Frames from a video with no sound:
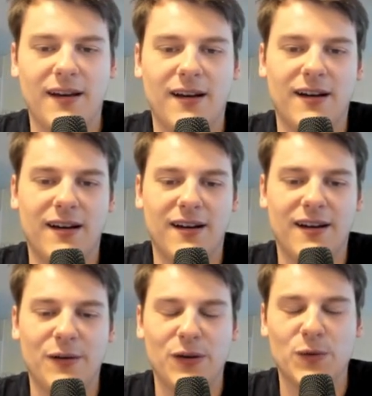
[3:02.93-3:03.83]

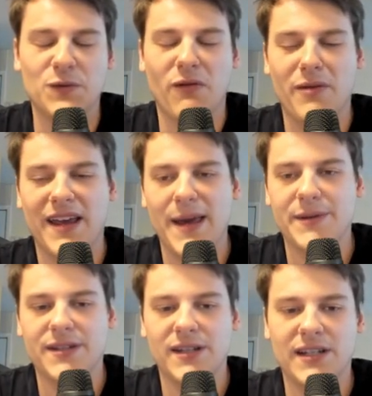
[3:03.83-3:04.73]
Uh, it was one of my
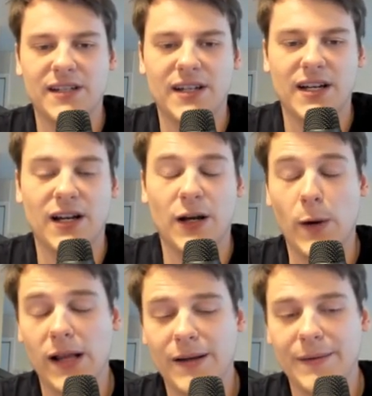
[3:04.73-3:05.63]
games in uh,
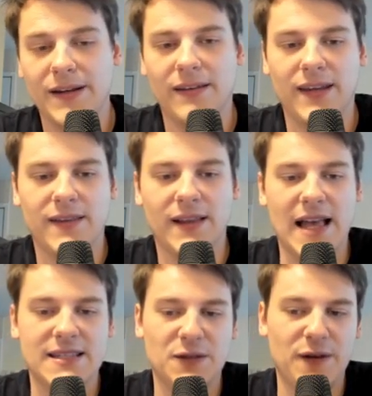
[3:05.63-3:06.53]
Kavala in, in the
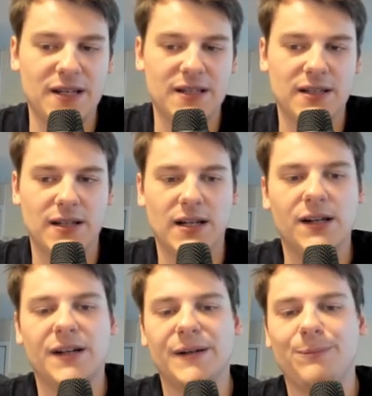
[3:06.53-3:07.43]
last event.
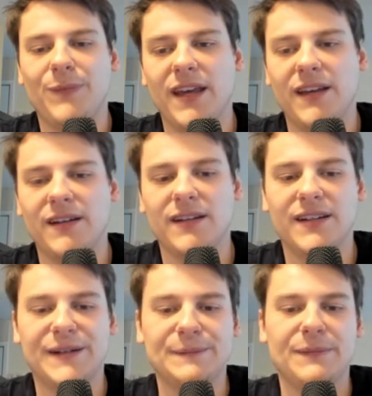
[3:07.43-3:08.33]
Um, and
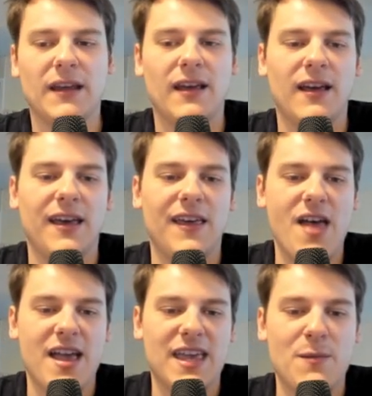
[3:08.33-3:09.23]
uh, in
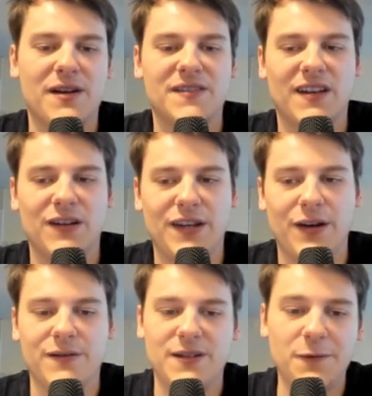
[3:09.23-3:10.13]
that game, I decided to take
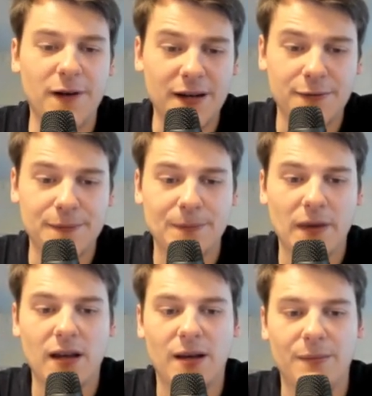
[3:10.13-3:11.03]
on c5
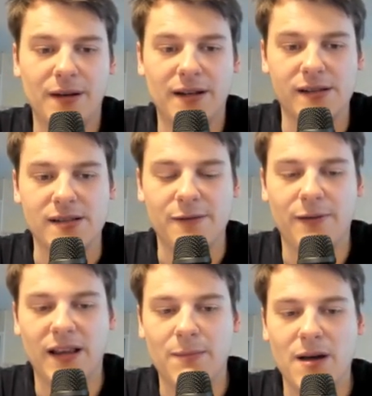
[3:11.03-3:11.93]
uh, because I
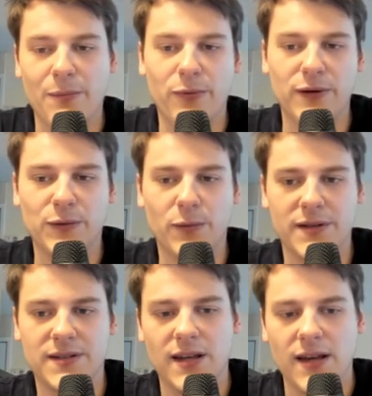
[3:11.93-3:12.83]
felt like my opponent
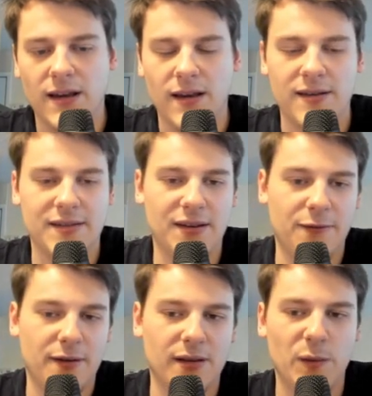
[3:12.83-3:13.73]
was
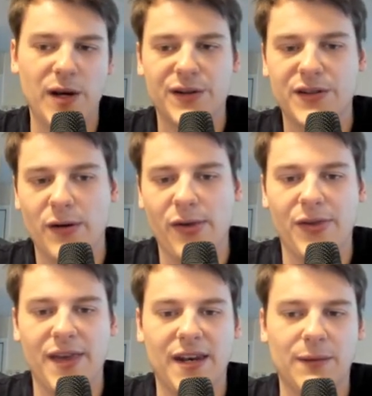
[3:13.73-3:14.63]
significantly weaker. So I
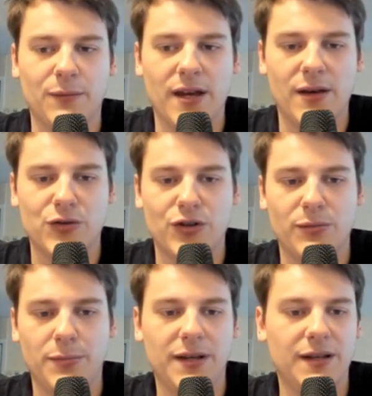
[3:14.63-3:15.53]
thought the ending
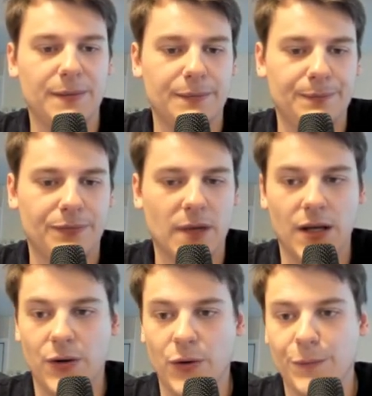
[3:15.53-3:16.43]
should be,
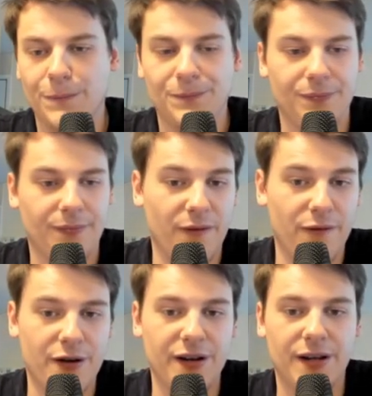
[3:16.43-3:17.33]
you know,
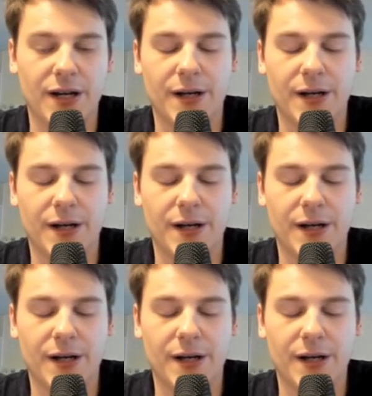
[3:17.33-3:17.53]
very